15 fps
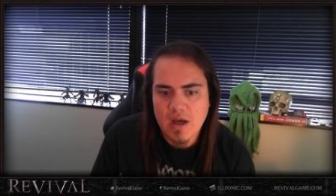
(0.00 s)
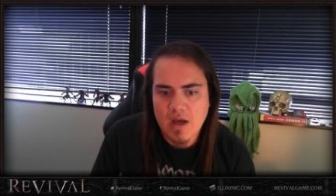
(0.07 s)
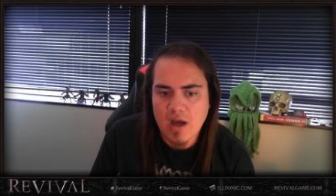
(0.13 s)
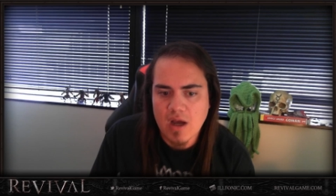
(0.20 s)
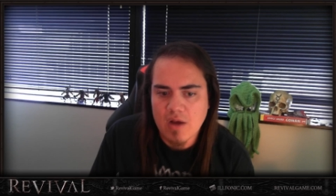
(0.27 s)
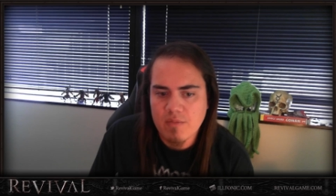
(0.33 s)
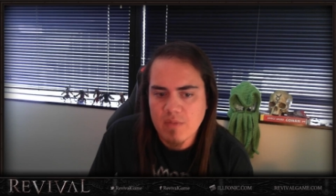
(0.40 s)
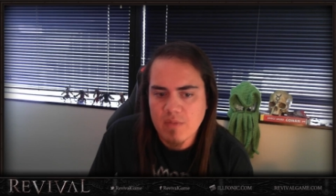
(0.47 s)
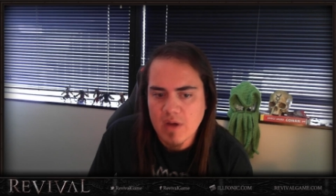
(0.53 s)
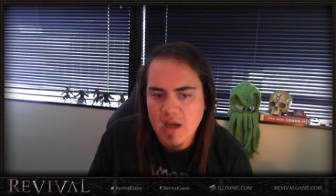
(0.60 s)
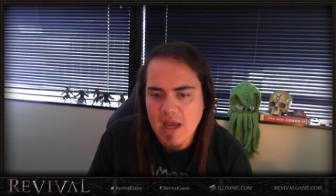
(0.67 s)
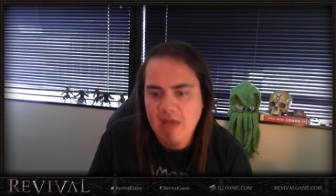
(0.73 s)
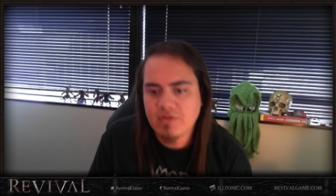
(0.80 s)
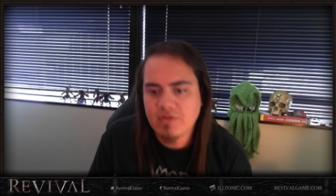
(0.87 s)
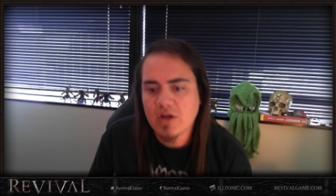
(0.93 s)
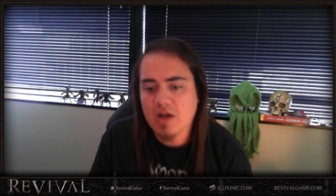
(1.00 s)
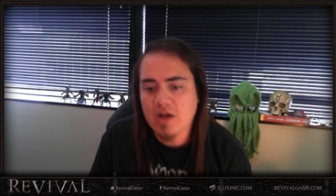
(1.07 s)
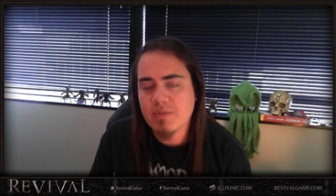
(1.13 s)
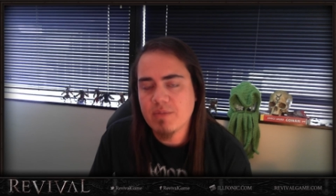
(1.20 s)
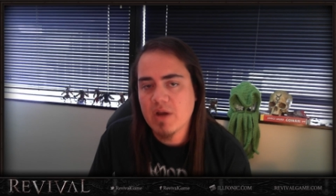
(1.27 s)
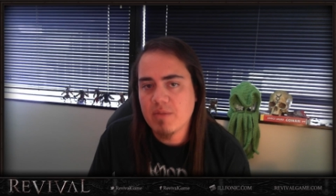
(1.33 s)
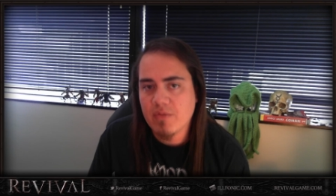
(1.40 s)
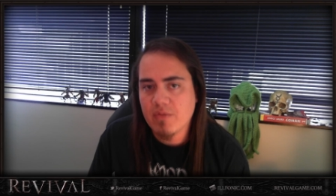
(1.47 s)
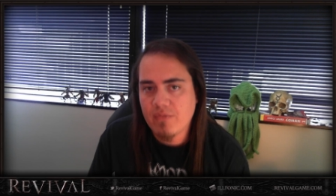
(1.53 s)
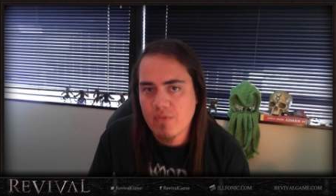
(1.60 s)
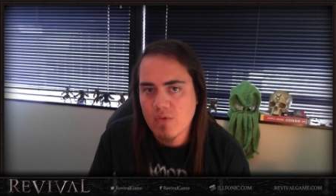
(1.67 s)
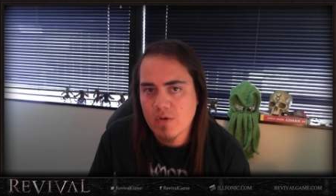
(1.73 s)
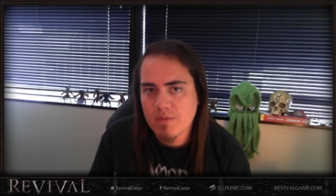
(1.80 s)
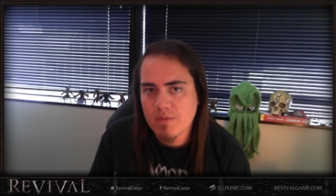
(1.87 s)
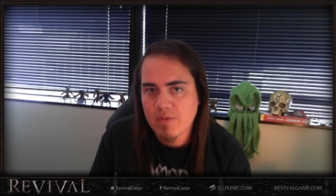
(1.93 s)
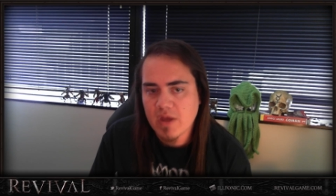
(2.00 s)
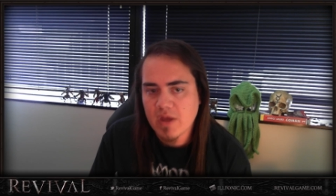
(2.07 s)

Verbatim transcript: Um, I have talked about it before,